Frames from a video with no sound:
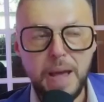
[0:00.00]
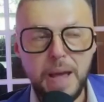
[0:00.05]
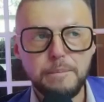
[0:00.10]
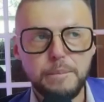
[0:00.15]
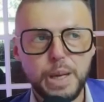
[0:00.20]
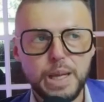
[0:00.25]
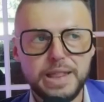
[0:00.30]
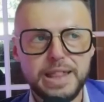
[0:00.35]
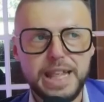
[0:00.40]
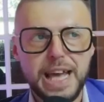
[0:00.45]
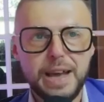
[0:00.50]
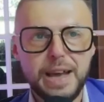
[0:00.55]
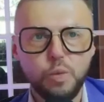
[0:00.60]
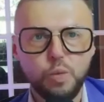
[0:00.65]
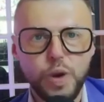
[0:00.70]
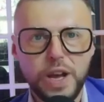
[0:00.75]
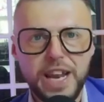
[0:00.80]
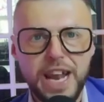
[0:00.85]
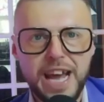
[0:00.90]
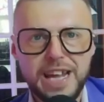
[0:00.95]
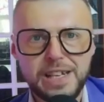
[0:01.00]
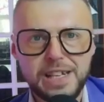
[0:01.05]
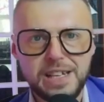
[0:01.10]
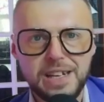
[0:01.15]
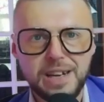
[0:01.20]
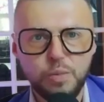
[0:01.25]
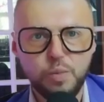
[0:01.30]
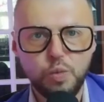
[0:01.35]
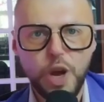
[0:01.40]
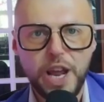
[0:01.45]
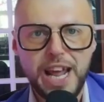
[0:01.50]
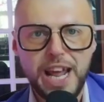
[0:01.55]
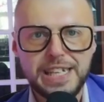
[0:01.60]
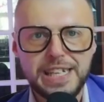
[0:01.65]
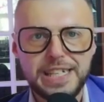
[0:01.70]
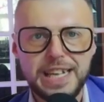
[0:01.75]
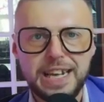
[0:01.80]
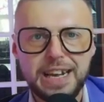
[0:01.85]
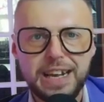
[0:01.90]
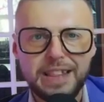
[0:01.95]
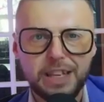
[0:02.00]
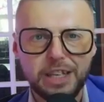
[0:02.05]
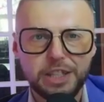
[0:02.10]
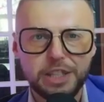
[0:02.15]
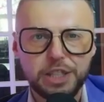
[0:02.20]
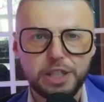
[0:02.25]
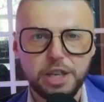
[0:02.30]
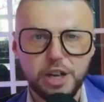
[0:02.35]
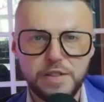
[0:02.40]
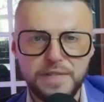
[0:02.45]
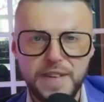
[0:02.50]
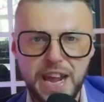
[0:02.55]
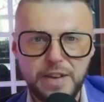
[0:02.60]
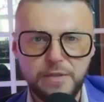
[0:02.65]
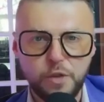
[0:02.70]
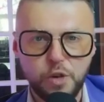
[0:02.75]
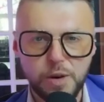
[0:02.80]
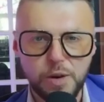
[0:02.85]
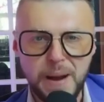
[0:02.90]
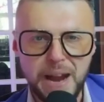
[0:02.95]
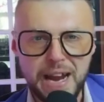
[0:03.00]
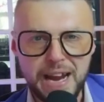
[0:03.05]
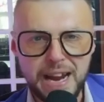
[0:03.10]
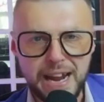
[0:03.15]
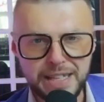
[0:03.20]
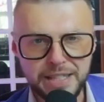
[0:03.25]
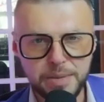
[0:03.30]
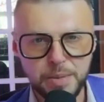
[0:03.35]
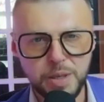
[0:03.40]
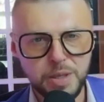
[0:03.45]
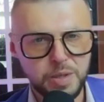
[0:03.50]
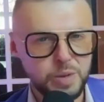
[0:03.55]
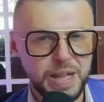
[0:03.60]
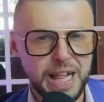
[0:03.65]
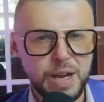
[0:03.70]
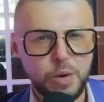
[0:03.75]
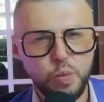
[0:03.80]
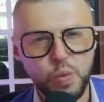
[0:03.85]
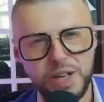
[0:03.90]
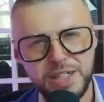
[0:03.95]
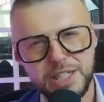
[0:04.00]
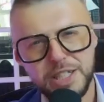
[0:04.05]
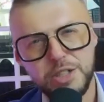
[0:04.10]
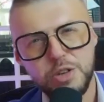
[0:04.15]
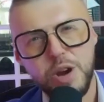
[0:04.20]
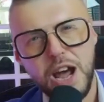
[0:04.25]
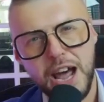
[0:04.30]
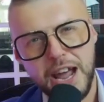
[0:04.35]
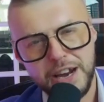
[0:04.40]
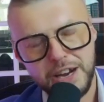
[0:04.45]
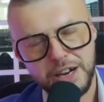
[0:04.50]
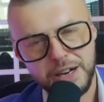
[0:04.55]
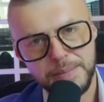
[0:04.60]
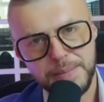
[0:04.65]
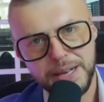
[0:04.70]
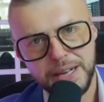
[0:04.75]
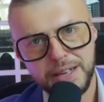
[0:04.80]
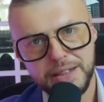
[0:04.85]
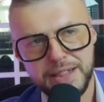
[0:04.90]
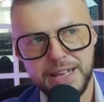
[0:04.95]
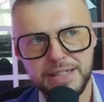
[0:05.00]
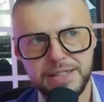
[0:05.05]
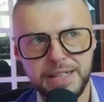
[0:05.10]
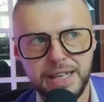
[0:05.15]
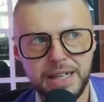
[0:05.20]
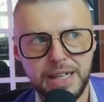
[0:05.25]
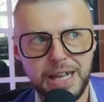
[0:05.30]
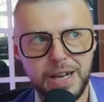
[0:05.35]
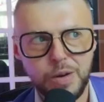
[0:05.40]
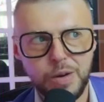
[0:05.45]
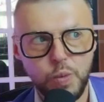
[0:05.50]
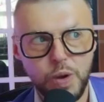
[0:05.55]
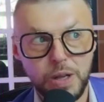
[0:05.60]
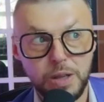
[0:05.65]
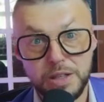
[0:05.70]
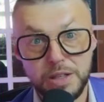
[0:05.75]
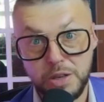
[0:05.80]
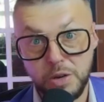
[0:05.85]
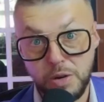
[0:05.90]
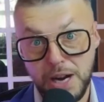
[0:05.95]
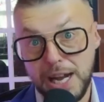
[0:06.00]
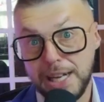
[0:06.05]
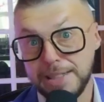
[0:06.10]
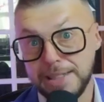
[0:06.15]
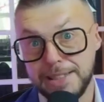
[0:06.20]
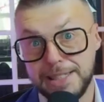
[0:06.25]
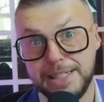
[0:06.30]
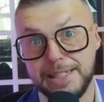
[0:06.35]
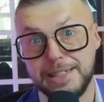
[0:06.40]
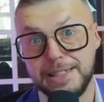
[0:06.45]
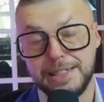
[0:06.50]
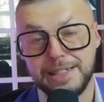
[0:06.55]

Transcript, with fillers: But then when I when I did the survey for my customers, like, what did you hire me? And they said, like, well, your content.